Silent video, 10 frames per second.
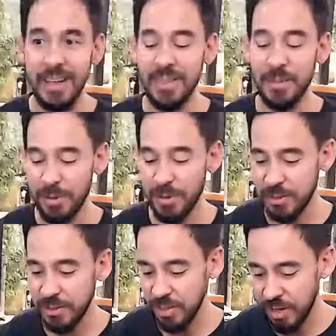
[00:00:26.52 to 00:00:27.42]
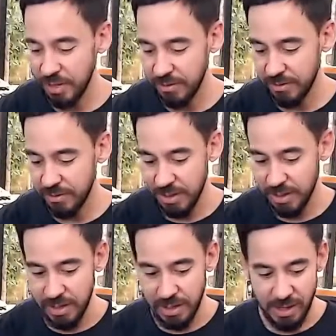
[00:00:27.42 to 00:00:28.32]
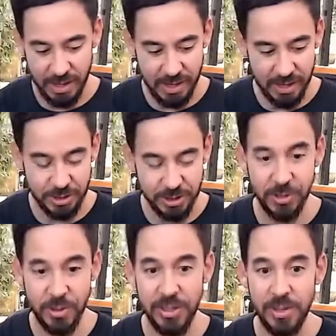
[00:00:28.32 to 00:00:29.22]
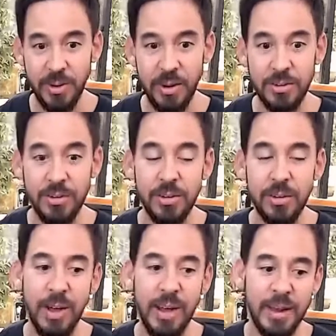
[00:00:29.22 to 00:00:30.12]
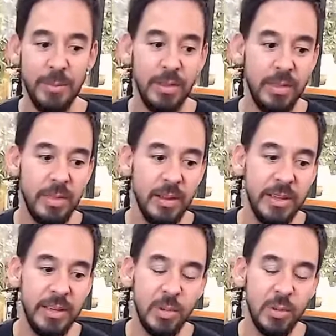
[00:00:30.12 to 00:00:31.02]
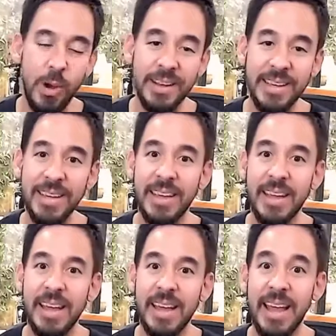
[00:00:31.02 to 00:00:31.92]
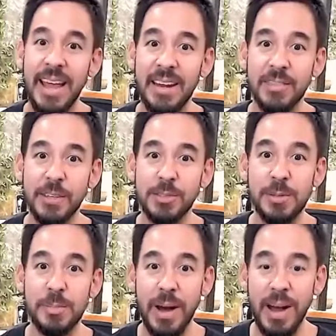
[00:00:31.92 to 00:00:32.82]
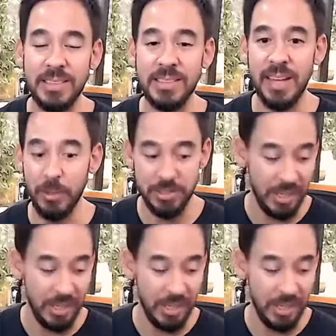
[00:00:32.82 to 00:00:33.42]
and the privilege of showing you our new Hybrid Theory 20 anniversary box set, which I